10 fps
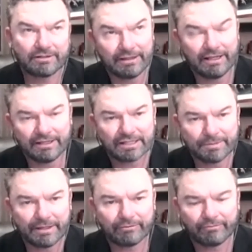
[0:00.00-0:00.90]
in this
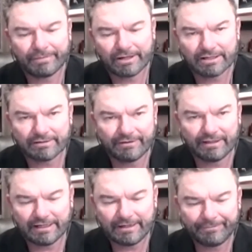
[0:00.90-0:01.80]
month because of
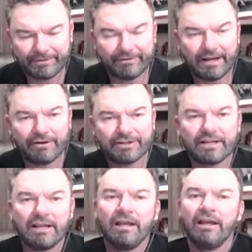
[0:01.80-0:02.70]
the virus.
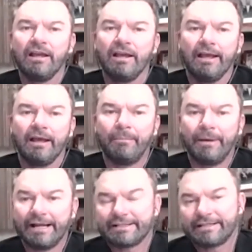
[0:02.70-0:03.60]

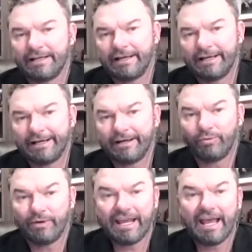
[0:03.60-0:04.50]
But
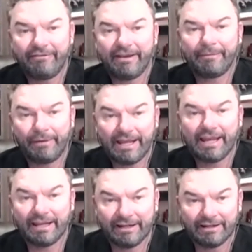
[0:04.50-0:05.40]
we have a
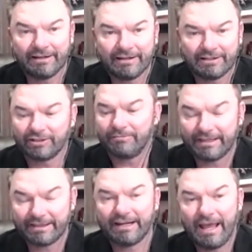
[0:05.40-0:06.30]
plan to
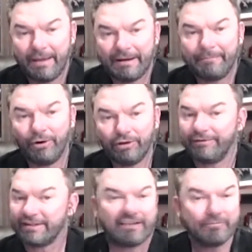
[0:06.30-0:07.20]
make that happen. And both of
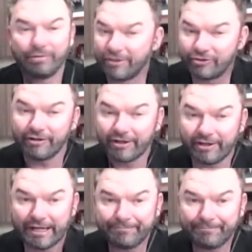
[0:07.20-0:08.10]
us haven't pulled the trigger
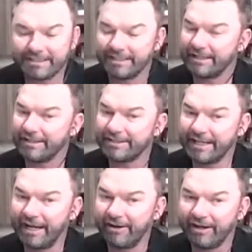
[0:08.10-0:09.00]
yet. It's a
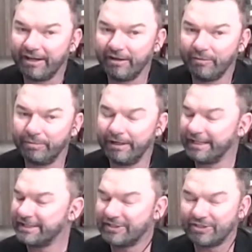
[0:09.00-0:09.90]
little scary,
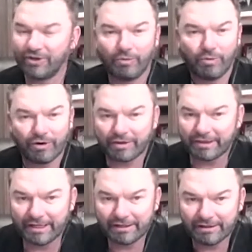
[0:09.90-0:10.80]
but it's so
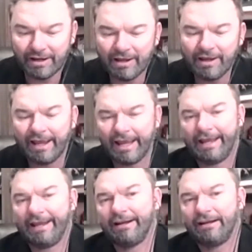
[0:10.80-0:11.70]
worth it.
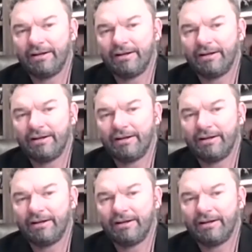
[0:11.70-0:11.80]
And,